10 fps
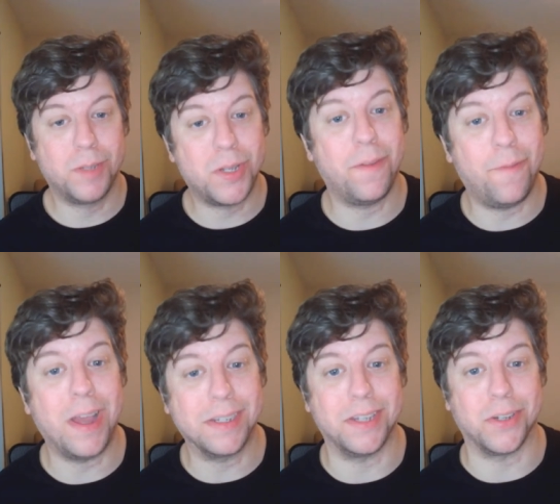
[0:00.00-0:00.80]
So the
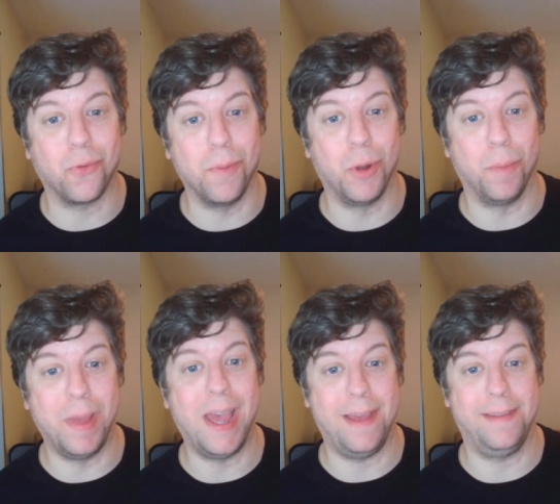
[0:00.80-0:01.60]
fox has a criminal
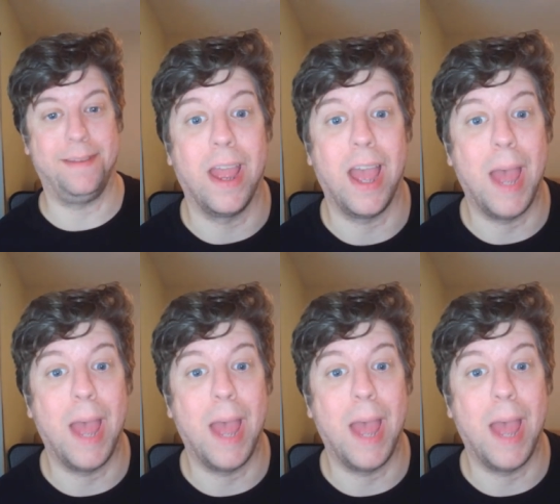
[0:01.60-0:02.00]
past.